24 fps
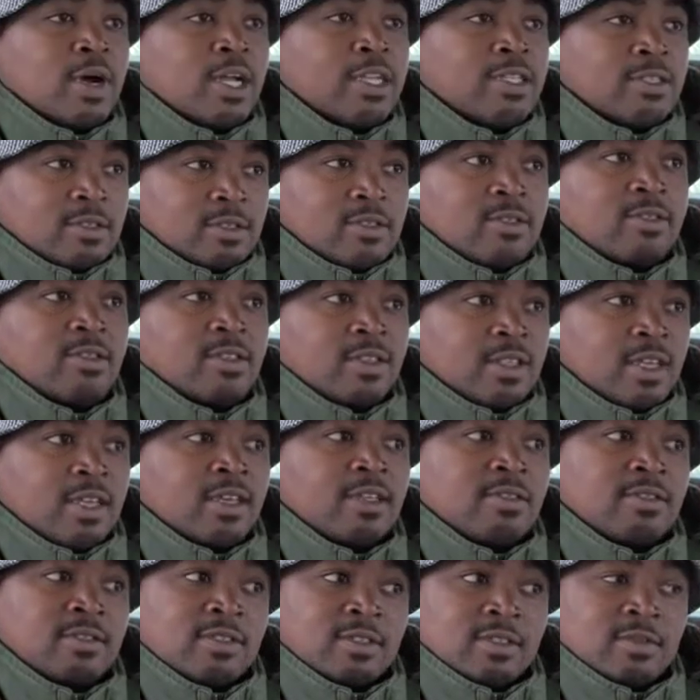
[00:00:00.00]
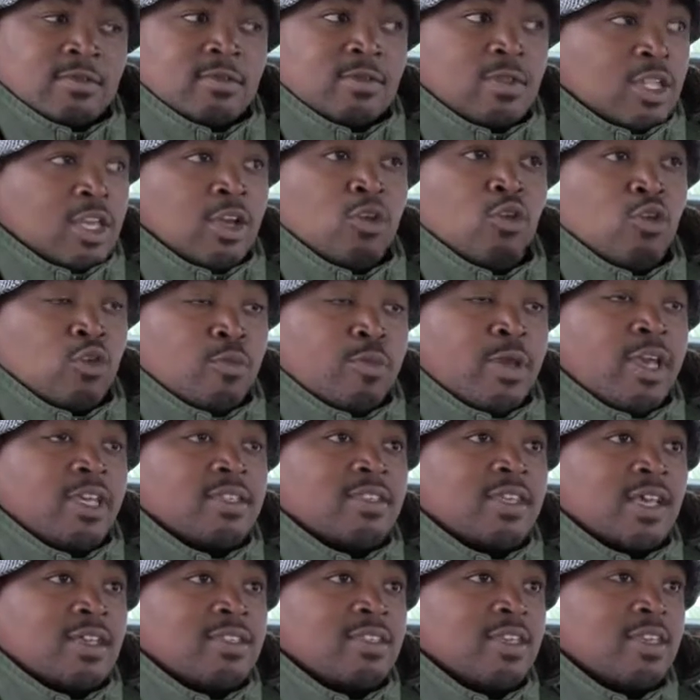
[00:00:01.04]
but there's there could be a
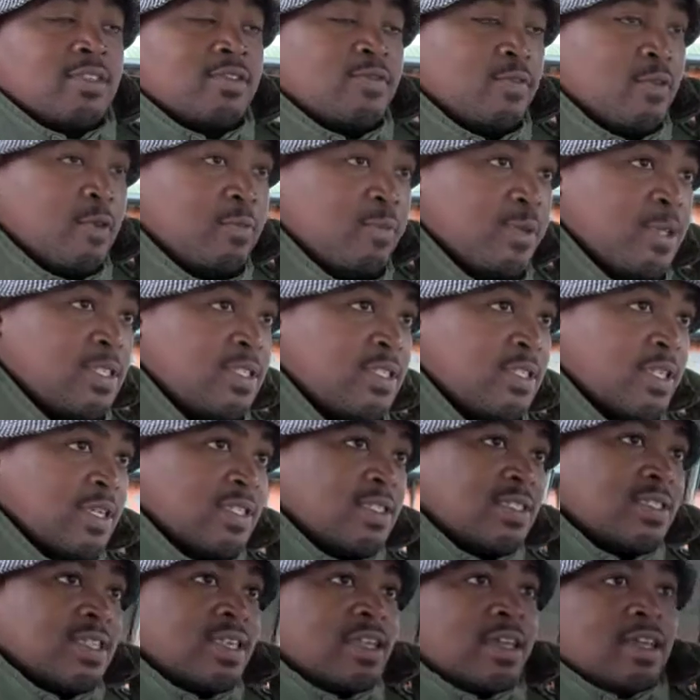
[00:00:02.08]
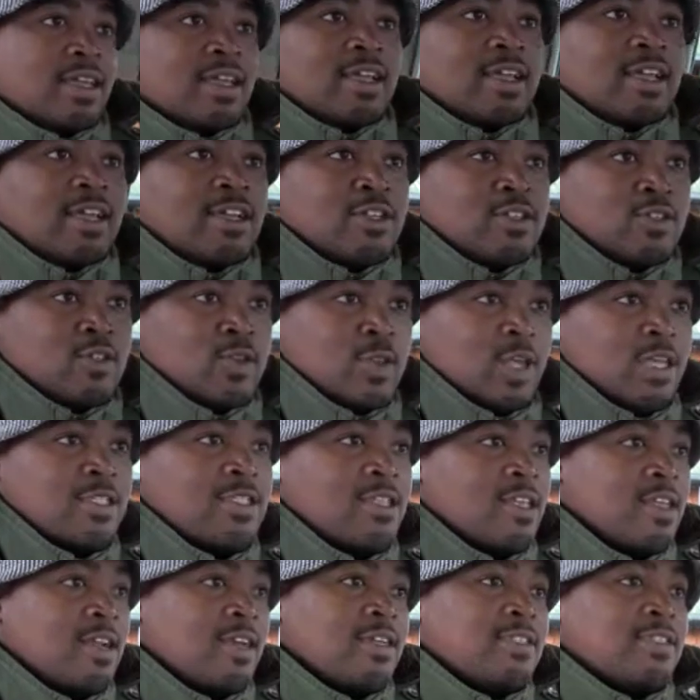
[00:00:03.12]
successful business there. So that's
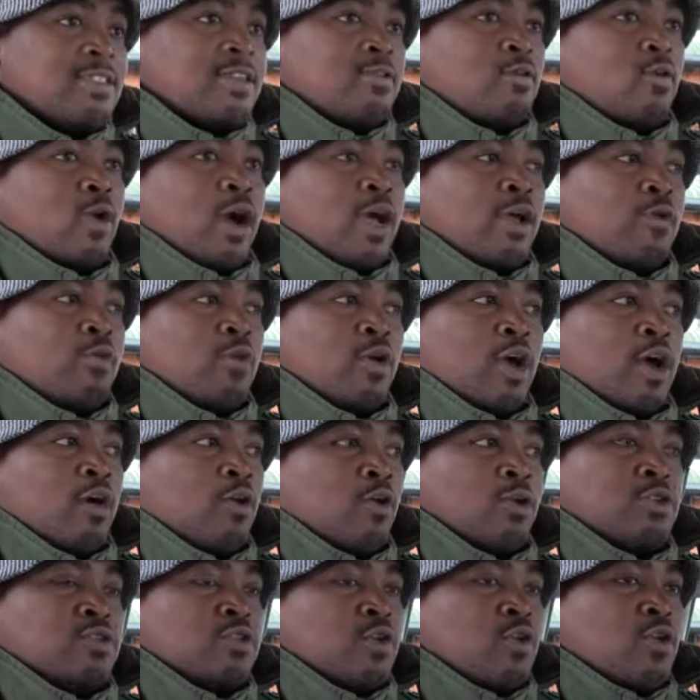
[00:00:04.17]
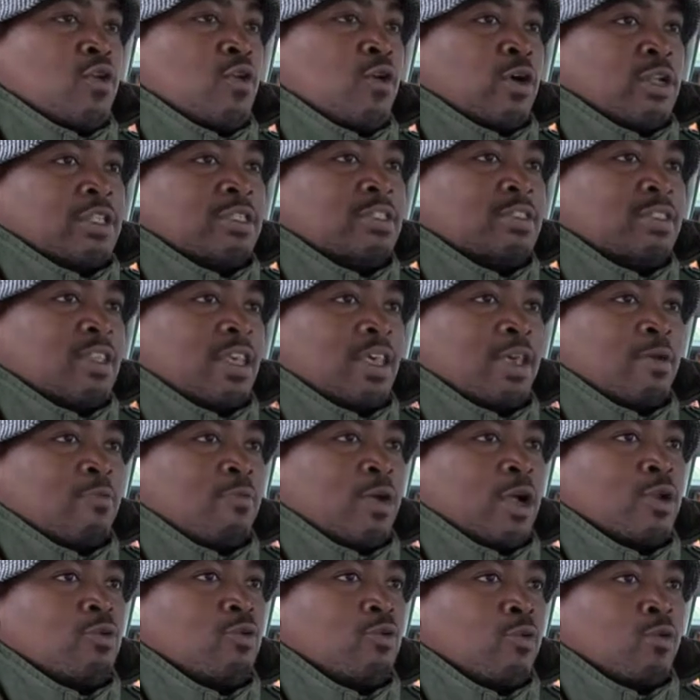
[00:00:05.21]
the reason why we are also not there.
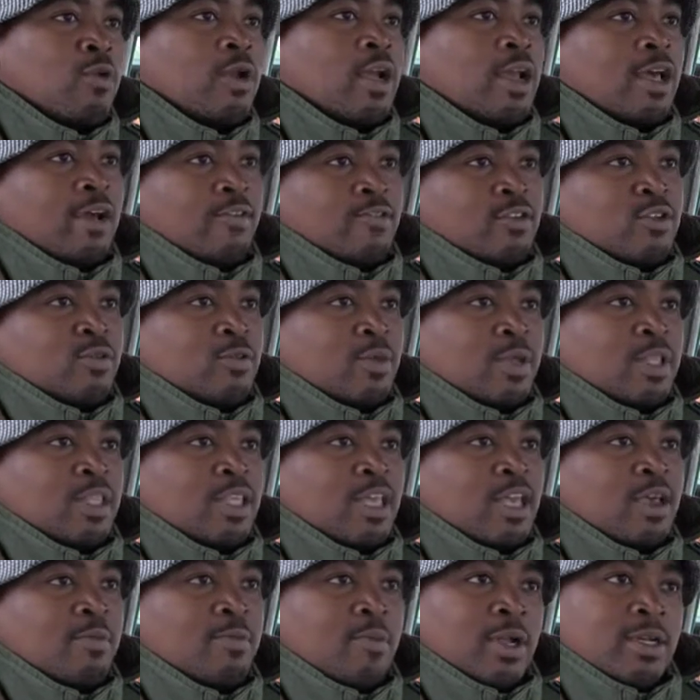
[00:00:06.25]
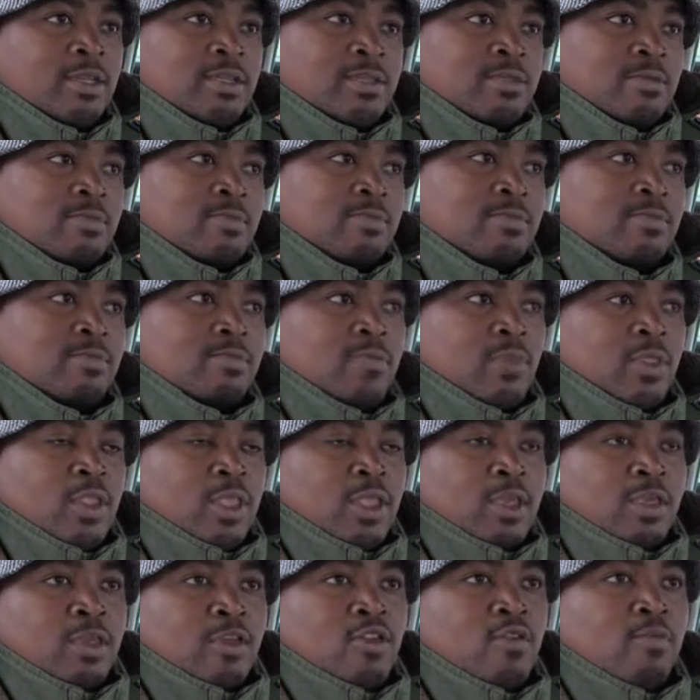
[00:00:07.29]
But we would love to be there, but
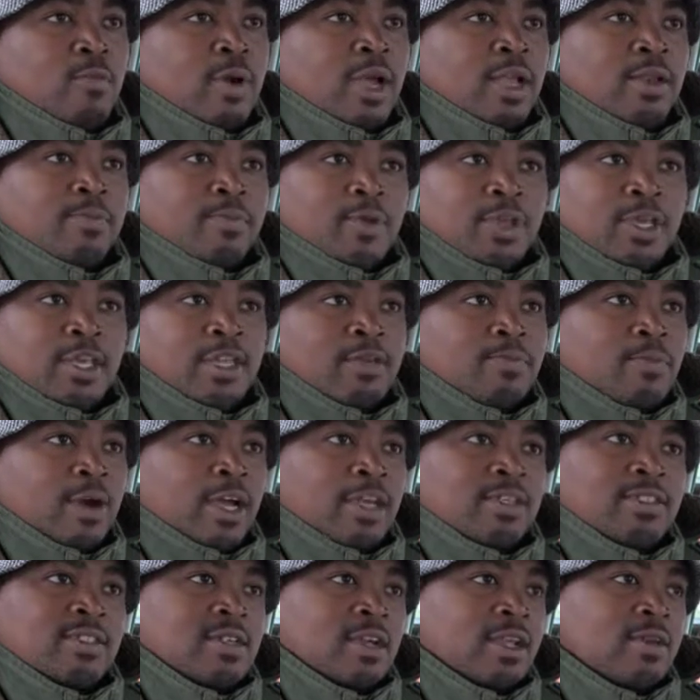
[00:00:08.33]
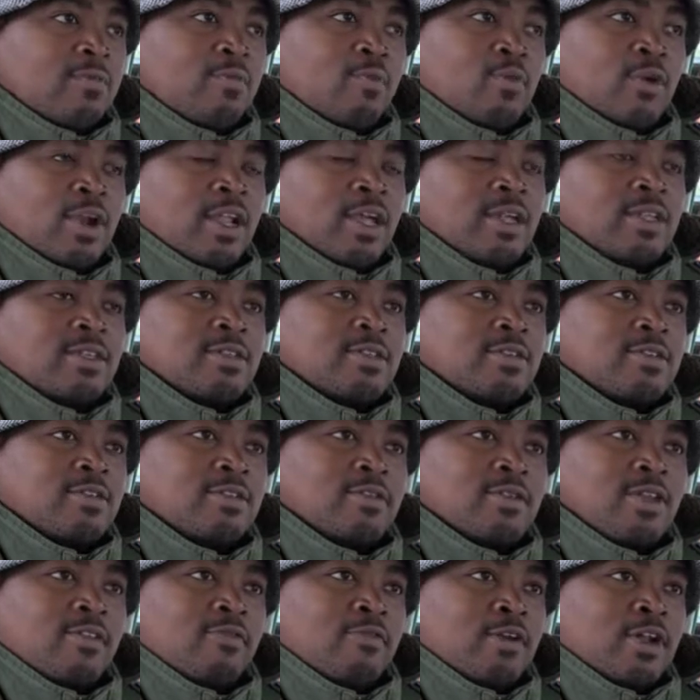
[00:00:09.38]
you might be hit by a stray bullet. You
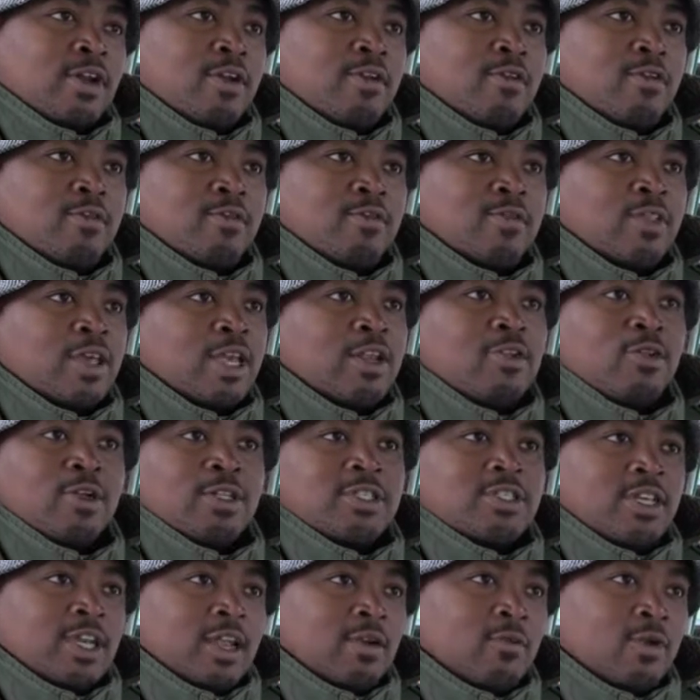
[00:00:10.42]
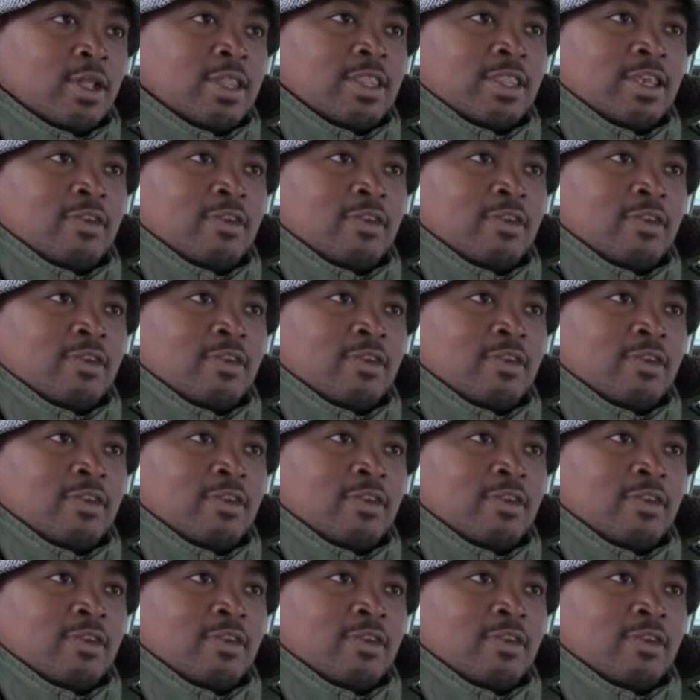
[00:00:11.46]
never know. They don't tell when